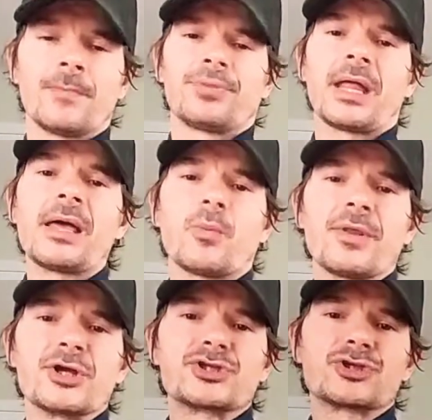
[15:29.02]
Play it
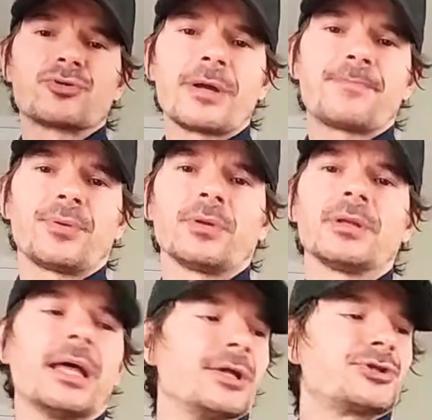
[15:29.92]
with a triple
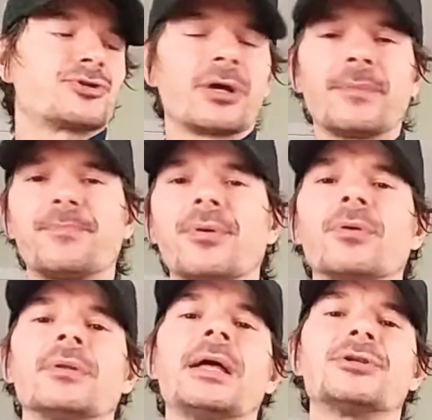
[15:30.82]
lit,
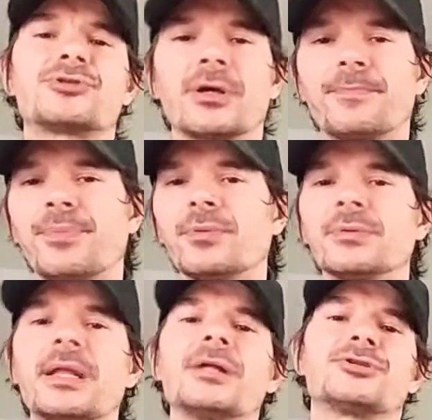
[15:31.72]
triple lit, triple
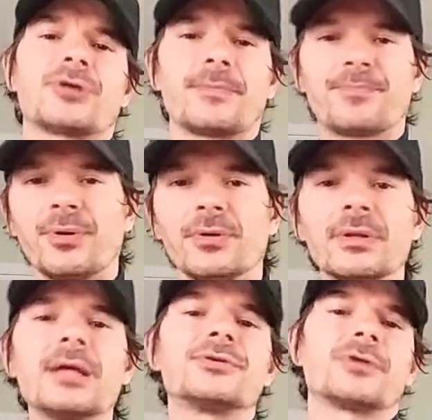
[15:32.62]
lit, triple
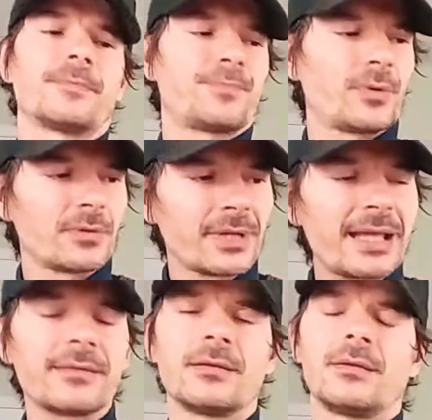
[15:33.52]
lit, triple
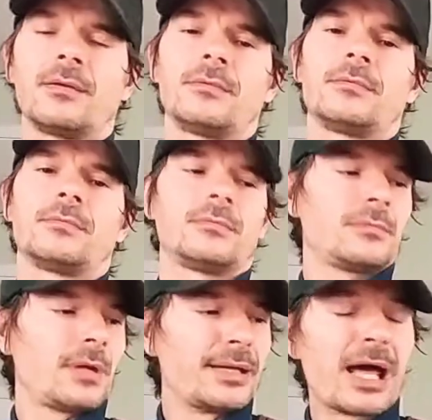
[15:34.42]
lit.
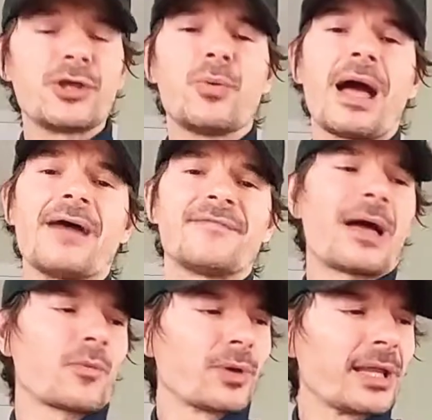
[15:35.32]
And now you have
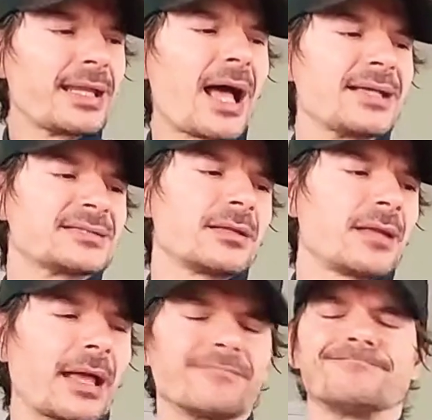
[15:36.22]
that really nice,
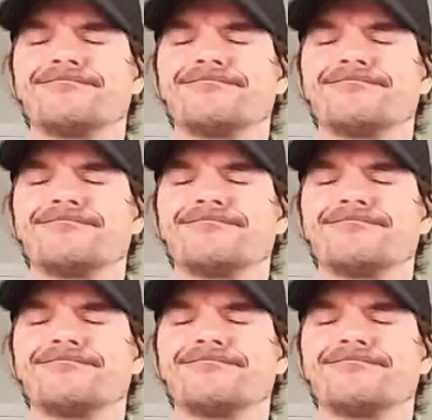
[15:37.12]
like,